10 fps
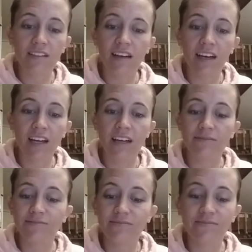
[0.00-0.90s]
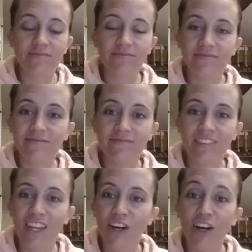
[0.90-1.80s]
again,
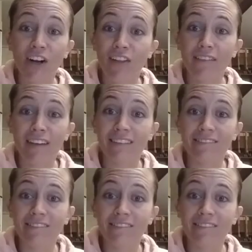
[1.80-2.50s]
you're going to love it.